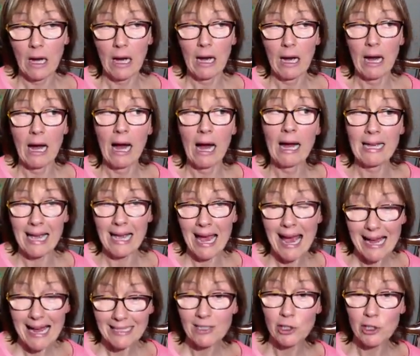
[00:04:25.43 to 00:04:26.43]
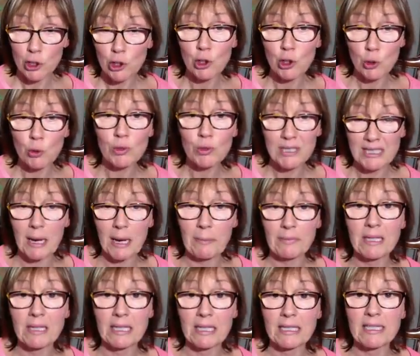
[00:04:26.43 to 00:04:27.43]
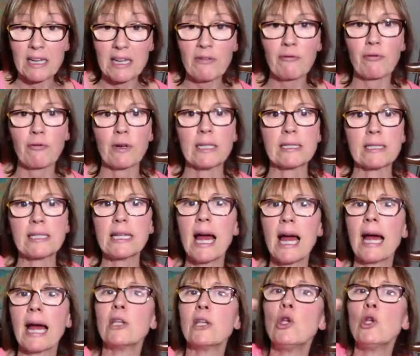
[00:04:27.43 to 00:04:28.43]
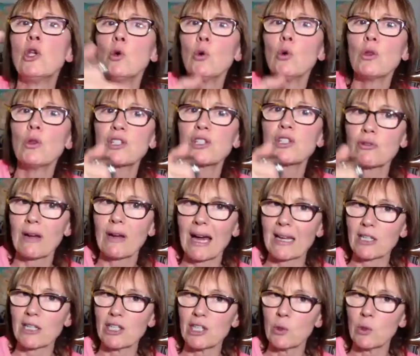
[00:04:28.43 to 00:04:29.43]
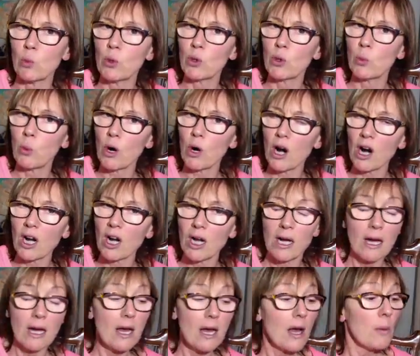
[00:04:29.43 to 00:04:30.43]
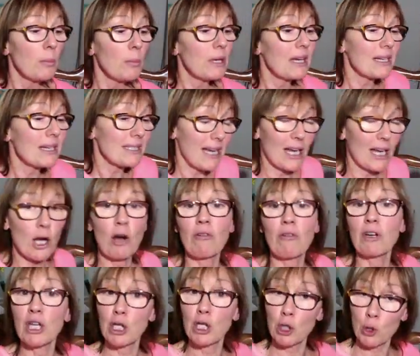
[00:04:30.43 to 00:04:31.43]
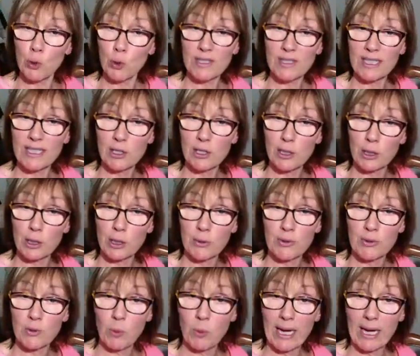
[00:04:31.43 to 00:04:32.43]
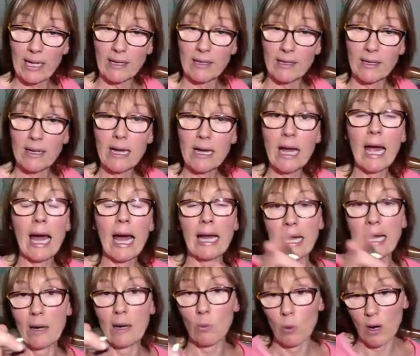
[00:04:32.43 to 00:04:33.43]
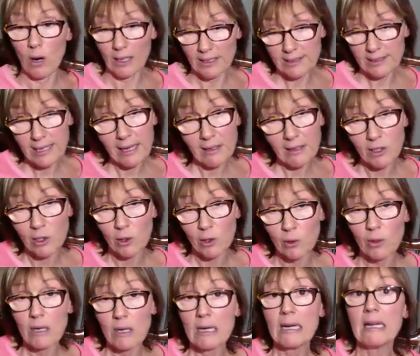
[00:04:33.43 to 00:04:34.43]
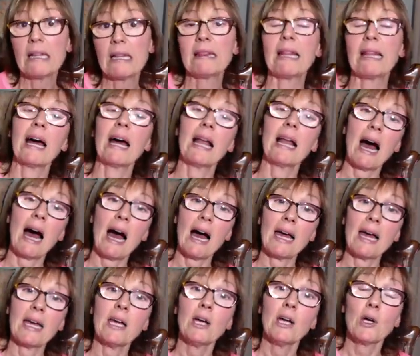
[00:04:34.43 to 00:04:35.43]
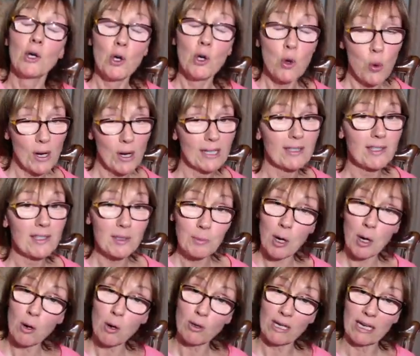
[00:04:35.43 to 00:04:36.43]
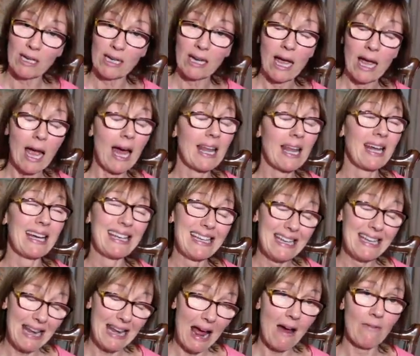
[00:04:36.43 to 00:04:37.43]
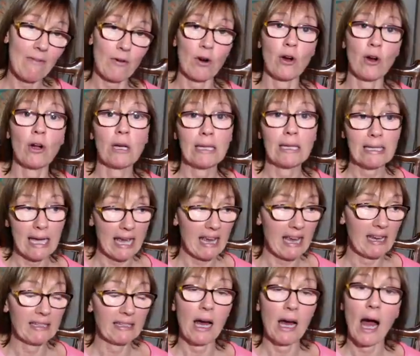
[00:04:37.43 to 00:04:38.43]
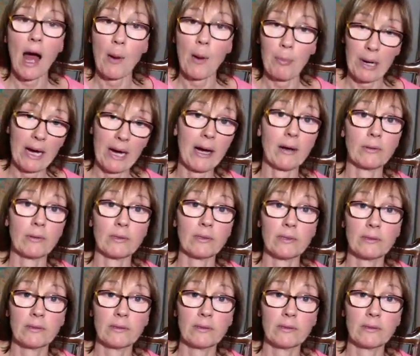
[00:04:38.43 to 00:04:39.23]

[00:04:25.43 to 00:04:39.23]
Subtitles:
I had to do something different. See, I knew the strategy would work because I'd already used it to lose weight. And I want to tell you that I quit smoking and I never gained a pound.